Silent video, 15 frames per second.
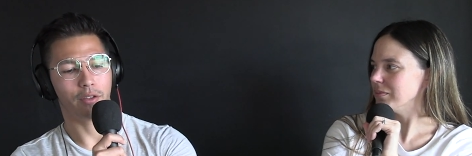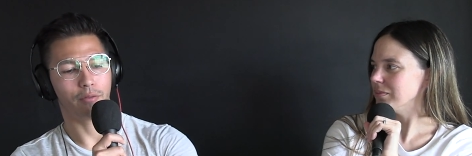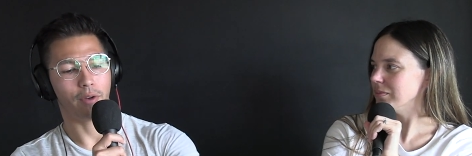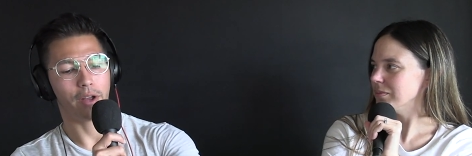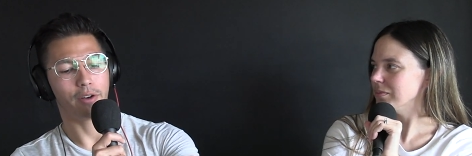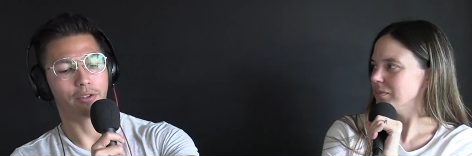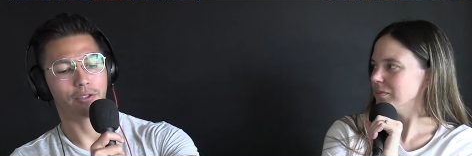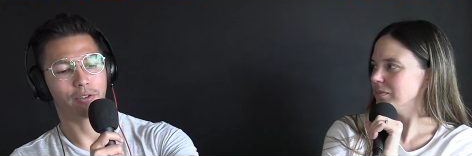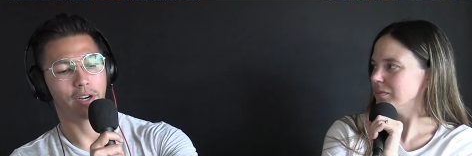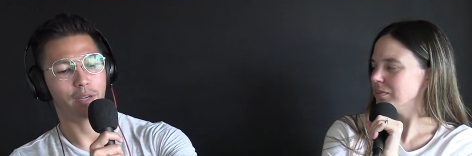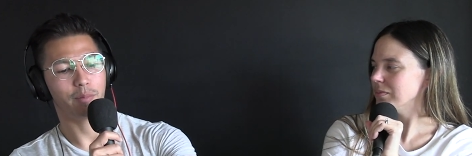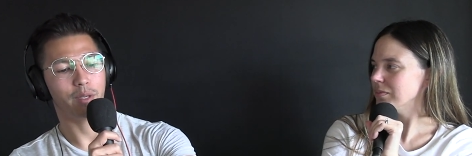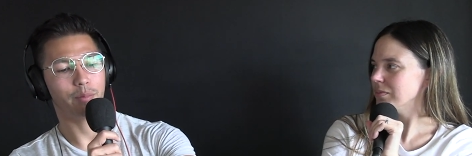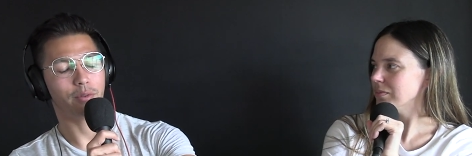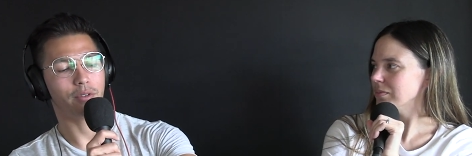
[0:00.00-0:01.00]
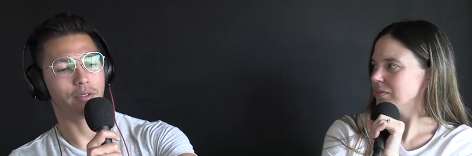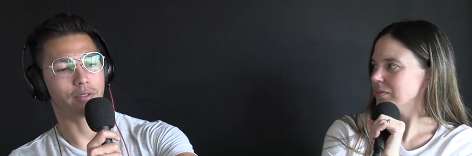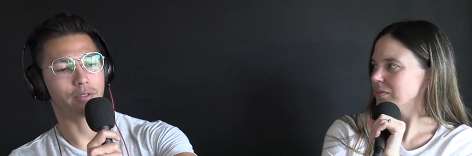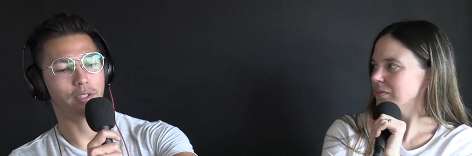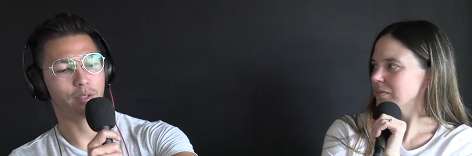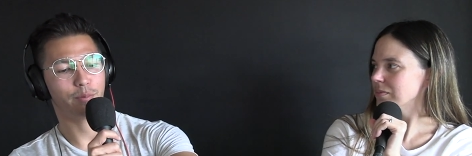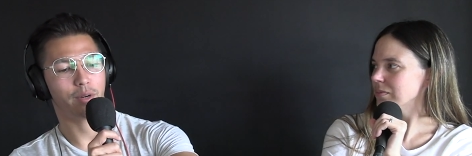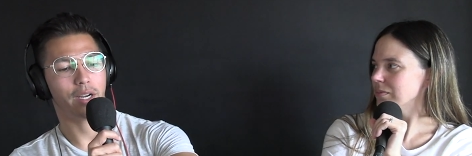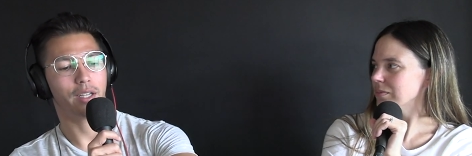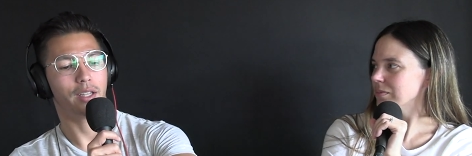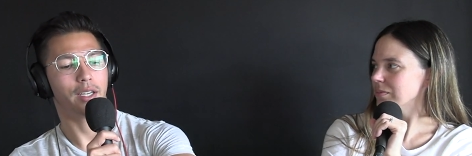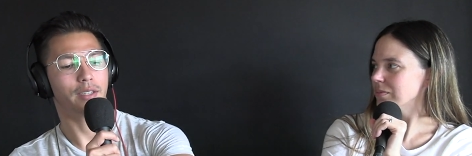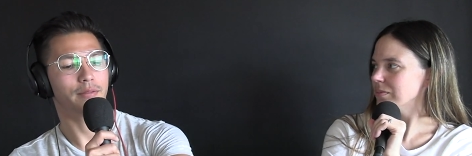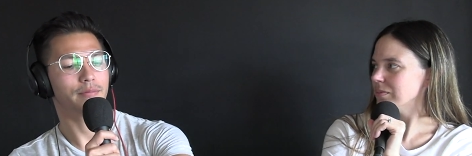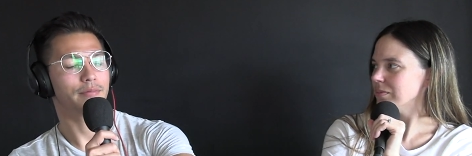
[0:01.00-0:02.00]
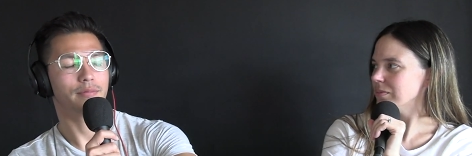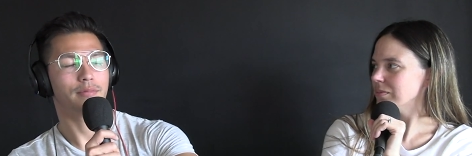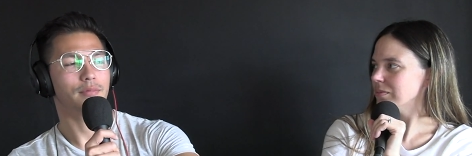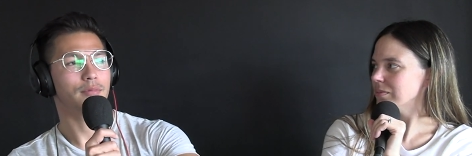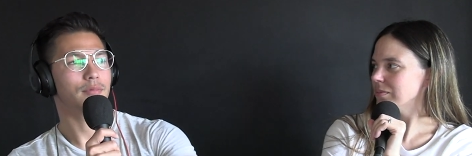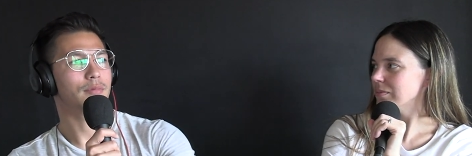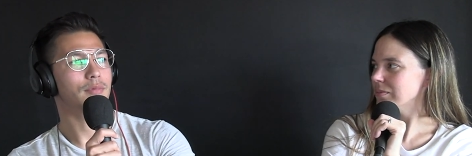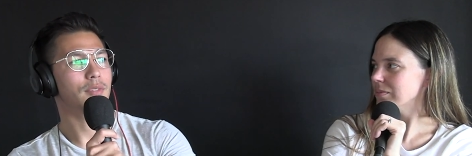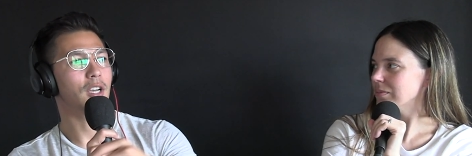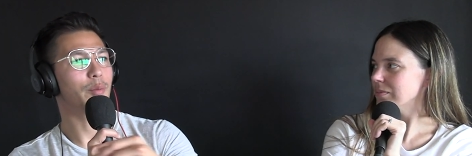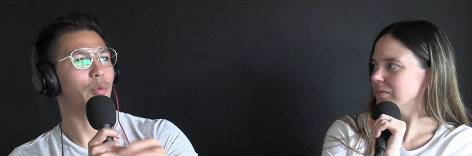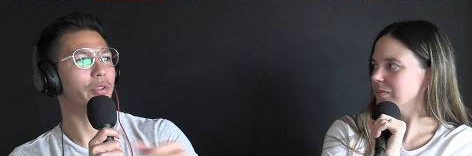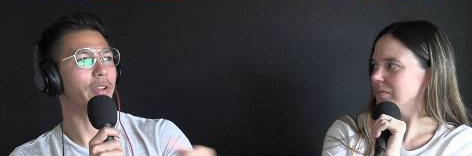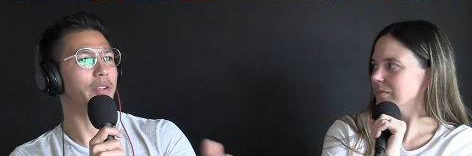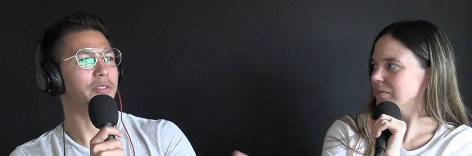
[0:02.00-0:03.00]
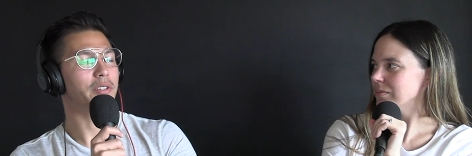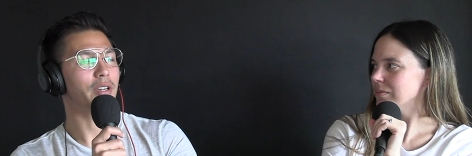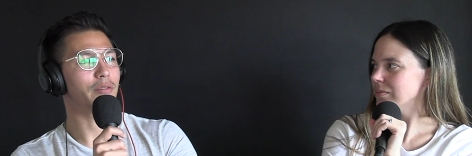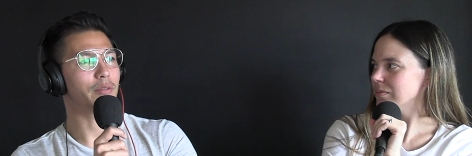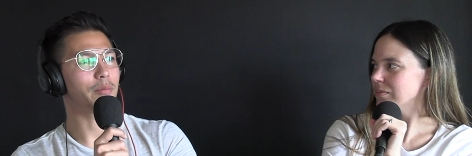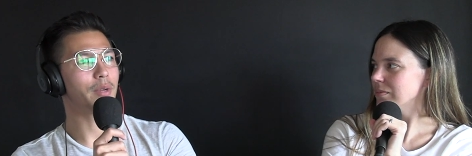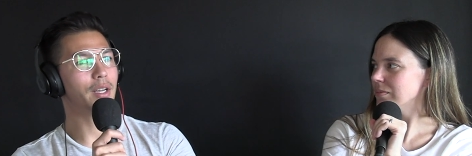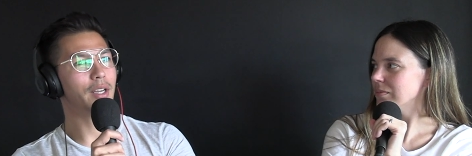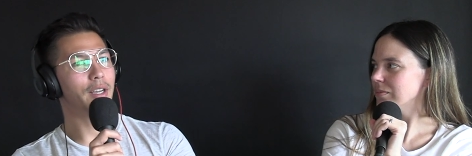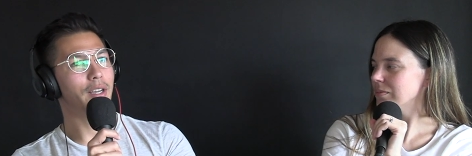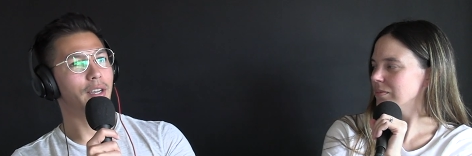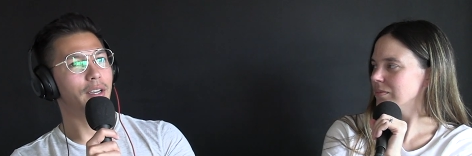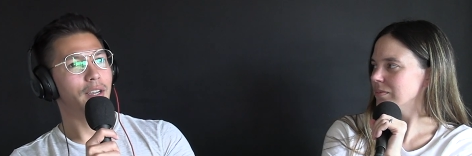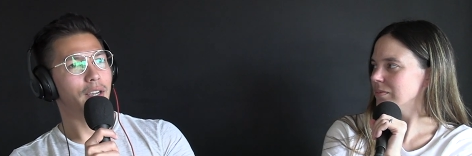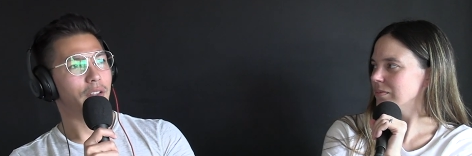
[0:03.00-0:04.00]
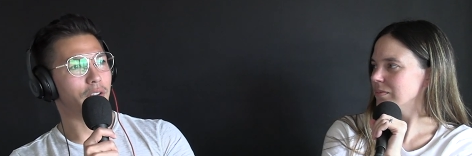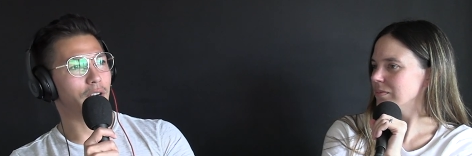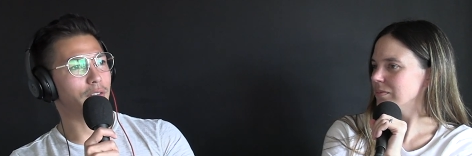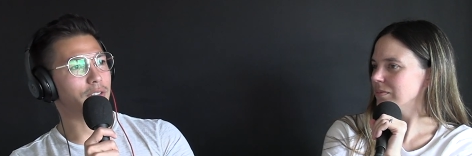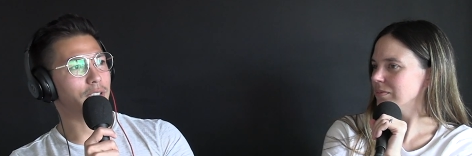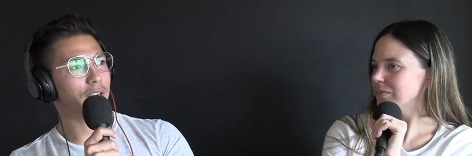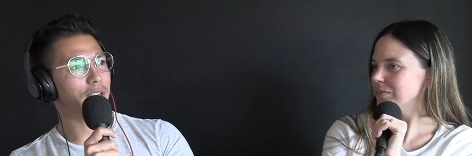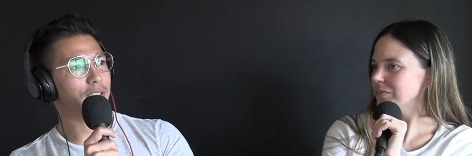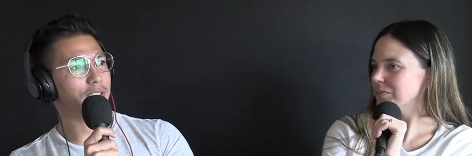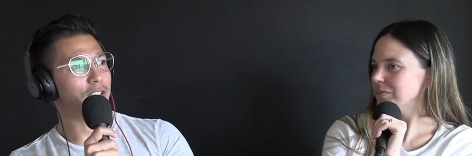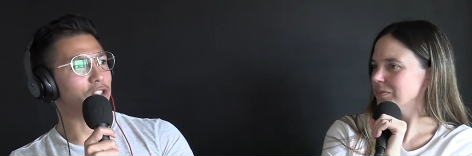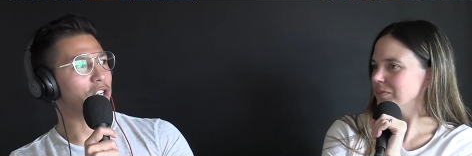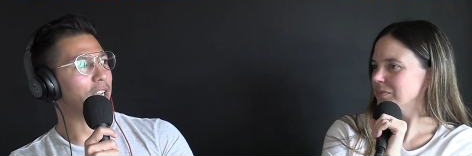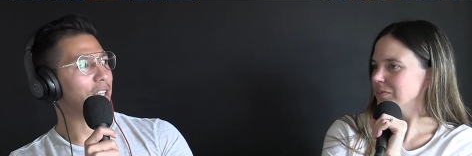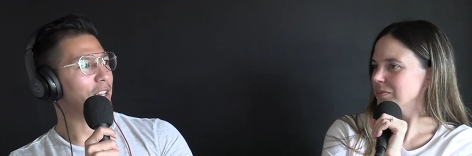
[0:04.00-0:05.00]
Speaker 1: the writer's strike people. And there's probably like a couple dozen of them. Then all of a sudden I see Jay